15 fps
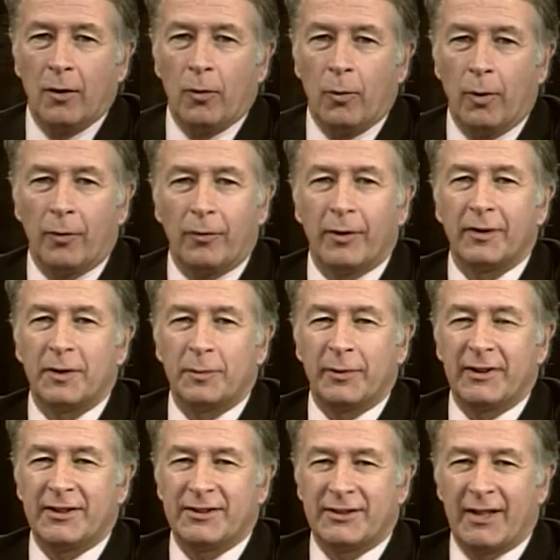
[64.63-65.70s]
We're really
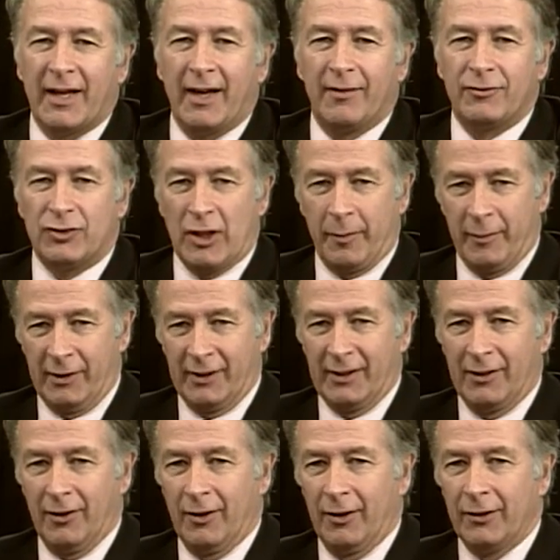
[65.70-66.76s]
pleased to have Jamie Leigh
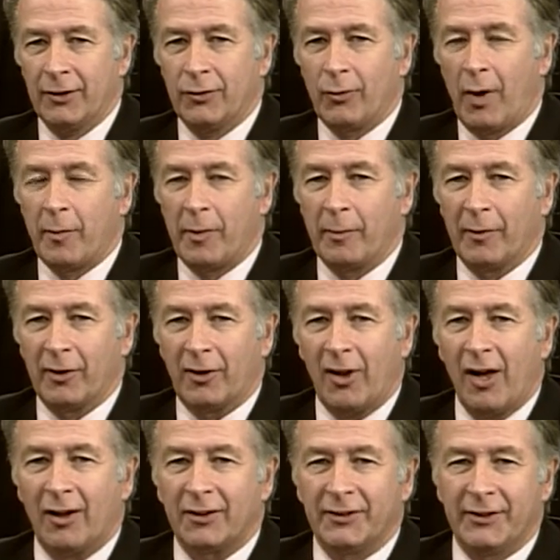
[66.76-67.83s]
and Robert
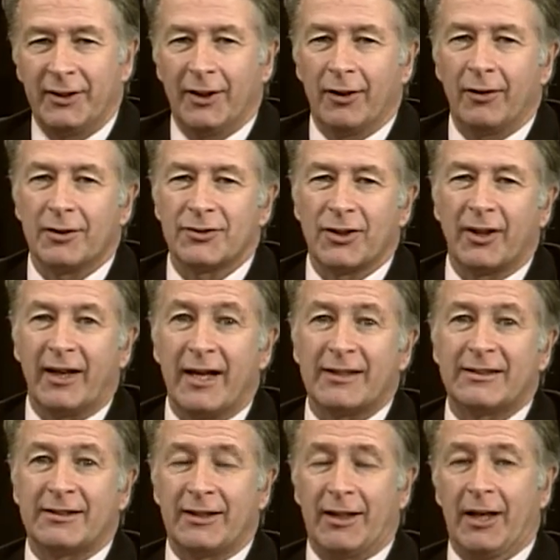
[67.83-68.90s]
McLaughlin here as our
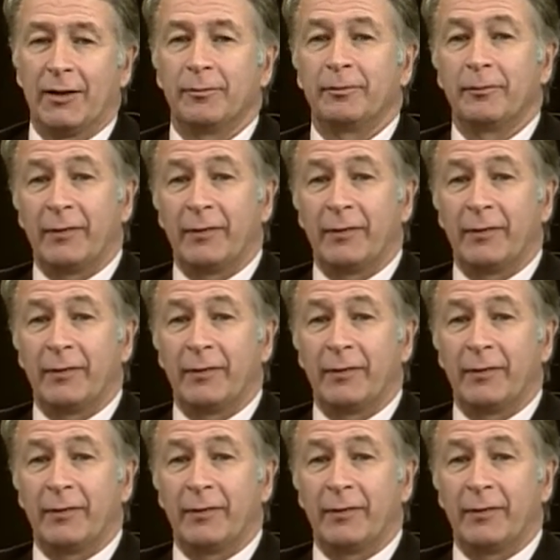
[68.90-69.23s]
guests today,